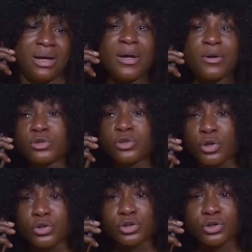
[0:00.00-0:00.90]
Am I going to
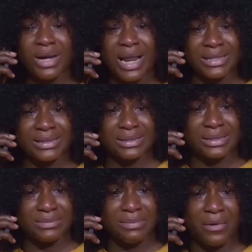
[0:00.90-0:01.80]
continue like this in
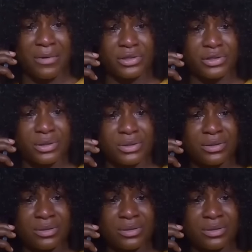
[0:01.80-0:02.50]
this marriage?